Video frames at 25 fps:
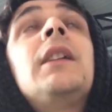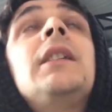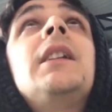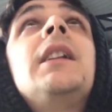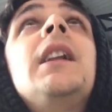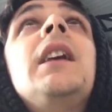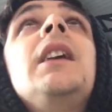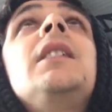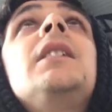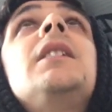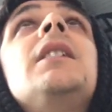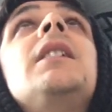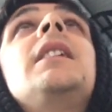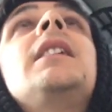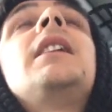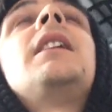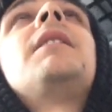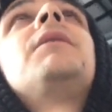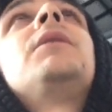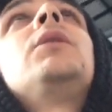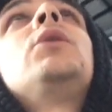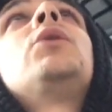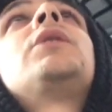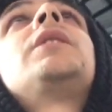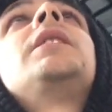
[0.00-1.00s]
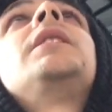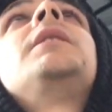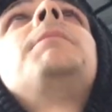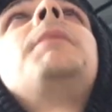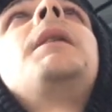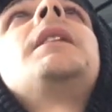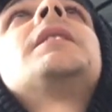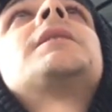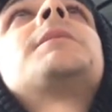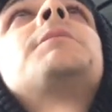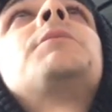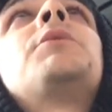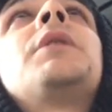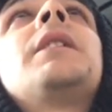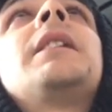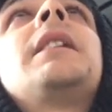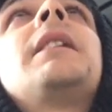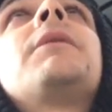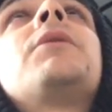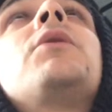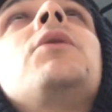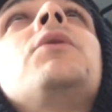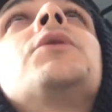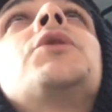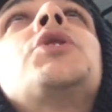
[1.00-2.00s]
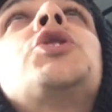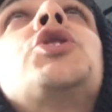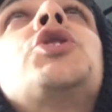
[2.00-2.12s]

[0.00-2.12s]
underneath it and I've looked at the basketball ring and I've gone,